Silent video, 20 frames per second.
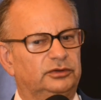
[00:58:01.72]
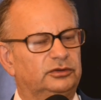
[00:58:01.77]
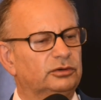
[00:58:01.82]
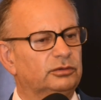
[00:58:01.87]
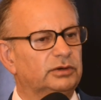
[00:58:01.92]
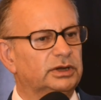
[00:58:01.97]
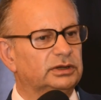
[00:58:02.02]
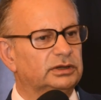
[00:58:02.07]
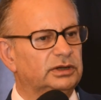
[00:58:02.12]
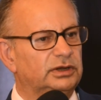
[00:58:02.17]
we're
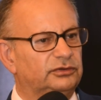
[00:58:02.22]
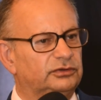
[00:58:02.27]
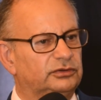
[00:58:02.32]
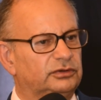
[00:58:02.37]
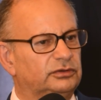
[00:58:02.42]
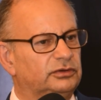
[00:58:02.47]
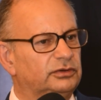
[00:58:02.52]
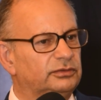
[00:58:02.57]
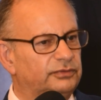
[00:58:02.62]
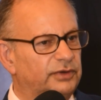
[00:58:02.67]
doing
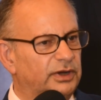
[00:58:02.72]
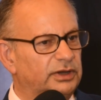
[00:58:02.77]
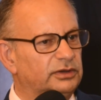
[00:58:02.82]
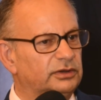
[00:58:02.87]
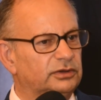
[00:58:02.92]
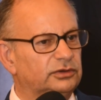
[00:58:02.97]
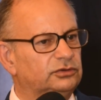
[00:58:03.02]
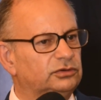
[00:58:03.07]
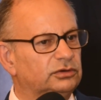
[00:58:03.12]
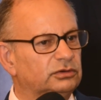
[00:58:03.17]
this to
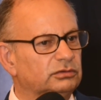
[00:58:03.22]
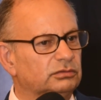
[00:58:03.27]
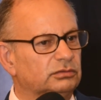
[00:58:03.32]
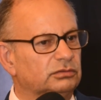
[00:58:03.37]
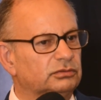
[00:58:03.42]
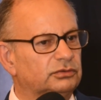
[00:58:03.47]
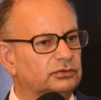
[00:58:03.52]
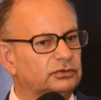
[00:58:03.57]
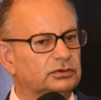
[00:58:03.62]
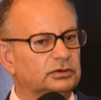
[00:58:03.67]
defend the
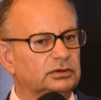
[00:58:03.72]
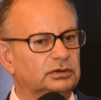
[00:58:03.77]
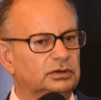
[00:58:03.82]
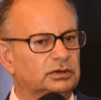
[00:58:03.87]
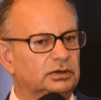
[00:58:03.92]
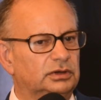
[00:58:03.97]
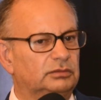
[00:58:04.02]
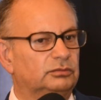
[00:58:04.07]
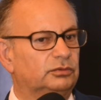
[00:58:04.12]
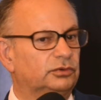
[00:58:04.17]
Jews,
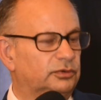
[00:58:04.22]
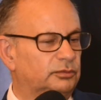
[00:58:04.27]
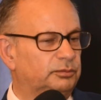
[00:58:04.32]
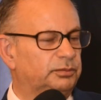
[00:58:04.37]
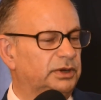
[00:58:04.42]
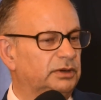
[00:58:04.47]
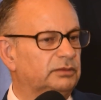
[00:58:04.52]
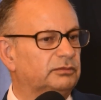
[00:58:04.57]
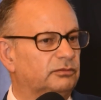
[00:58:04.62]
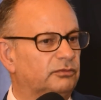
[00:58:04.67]
it
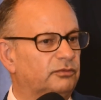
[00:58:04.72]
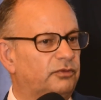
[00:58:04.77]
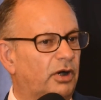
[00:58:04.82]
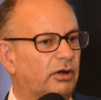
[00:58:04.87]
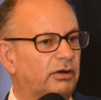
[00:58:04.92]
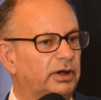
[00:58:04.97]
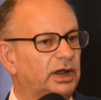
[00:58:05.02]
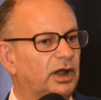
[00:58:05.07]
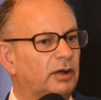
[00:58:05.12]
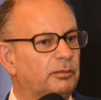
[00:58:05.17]
would have
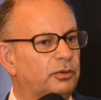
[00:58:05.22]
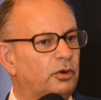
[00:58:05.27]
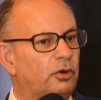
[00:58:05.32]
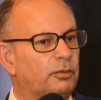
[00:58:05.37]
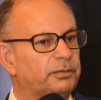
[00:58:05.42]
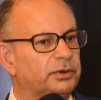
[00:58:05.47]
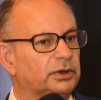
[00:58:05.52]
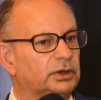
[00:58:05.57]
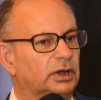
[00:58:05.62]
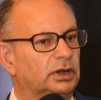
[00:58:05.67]
been very
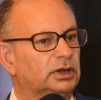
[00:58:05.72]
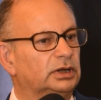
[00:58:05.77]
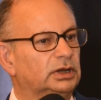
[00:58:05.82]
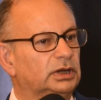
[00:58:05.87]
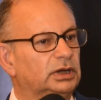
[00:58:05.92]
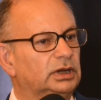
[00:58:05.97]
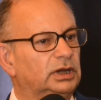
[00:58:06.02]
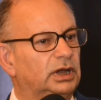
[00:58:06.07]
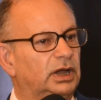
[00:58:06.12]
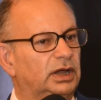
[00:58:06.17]

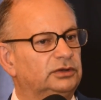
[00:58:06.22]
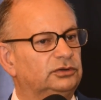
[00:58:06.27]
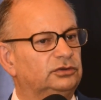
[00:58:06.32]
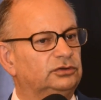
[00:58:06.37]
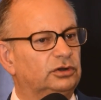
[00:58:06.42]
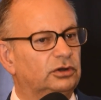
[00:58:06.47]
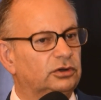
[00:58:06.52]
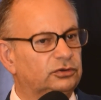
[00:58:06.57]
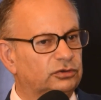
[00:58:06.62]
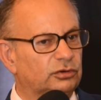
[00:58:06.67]
unpopular.
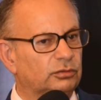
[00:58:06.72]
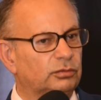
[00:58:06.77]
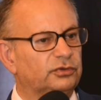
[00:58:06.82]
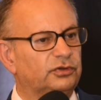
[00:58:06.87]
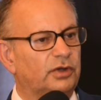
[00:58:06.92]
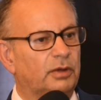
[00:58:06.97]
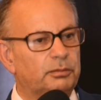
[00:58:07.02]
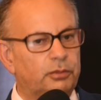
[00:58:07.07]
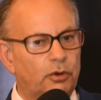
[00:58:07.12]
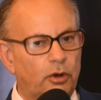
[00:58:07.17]
And
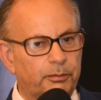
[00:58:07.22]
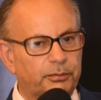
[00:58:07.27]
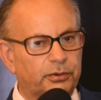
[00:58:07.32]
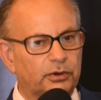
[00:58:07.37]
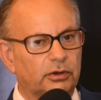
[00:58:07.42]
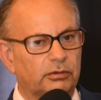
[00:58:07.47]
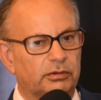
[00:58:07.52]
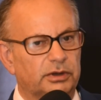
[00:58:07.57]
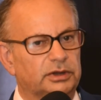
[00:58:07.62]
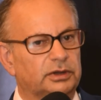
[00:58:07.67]
Churchill was
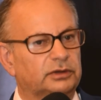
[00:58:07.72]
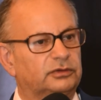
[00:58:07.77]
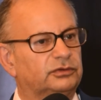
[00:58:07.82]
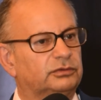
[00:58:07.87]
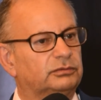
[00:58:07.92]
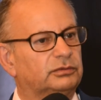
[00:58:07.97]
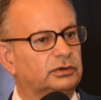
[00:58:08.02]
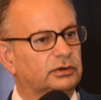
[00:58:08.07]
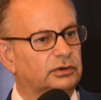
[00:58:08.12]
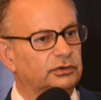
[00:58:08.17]
unpopular in
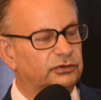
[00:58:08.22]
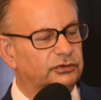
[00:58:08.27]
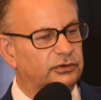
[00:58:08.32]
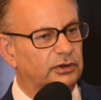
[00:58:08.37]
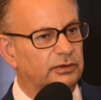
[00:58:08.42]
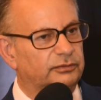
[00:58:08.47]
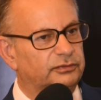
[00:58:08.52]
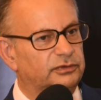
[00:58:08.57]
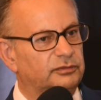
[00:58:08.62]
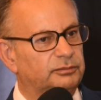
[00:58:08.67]
the
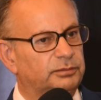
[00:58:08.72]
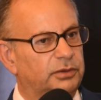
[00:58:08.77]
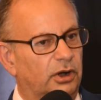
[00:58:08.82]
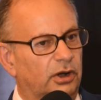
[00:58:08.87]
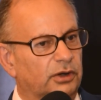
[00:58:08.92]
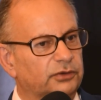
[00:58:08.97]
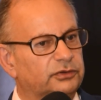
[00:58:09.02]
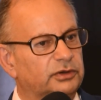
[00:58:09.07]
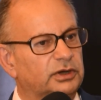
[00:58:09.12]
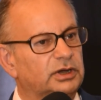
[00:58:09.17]

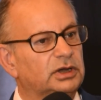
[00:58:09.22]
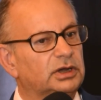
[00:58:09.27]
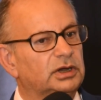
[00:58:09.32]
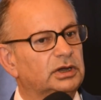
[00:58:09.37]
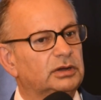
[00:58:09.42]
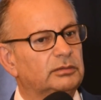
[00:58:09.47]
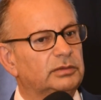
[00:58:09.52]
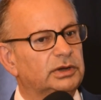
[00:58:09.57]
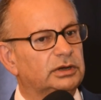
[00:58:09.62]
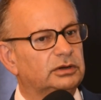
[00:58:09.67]
Conservative
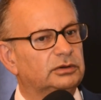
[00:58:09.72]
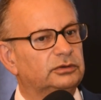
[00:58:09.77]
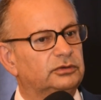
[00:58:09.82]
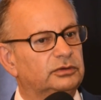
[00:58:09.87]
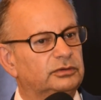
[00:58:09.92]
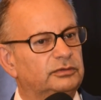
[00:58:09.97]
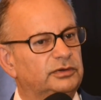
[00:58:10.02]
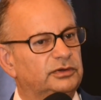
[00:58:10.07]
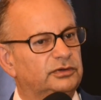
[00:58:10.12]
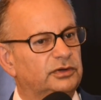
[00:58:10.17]
Party
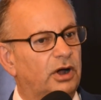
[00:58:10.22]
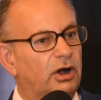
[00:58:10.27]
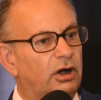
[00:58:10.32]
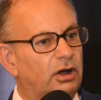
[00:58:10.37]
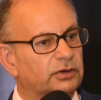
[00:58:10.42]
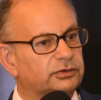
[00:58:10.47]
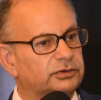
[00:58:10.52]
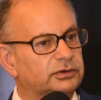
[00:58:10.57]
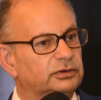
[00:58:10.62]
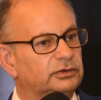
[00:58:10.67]
because of his
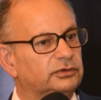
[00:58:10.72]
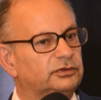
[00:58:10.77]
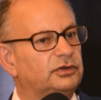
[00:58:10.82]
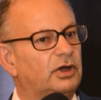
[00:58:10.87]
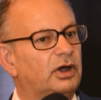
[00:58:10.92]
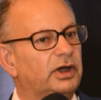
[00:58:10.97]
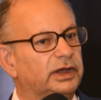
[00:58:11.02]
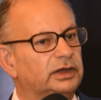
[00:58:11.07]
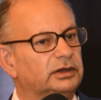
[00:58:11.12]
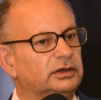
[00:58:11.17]

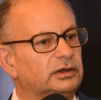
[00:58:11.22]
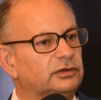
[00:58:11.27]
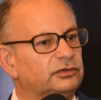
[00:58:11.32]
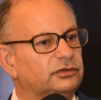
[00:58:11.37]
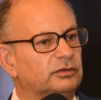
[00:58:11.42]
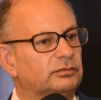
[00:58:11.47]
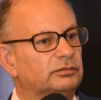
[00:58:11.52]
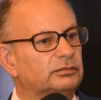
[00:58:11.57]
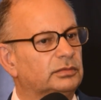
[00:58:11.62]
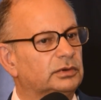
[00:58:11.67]
ardent
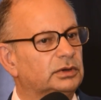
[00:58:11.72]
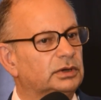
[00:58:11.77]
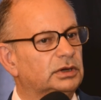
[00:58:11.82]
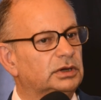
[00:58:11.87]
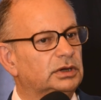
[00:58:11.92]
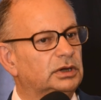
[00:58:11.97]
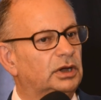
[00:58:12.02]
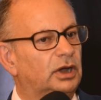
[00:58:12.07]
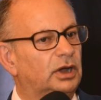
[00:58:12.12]
Zionism.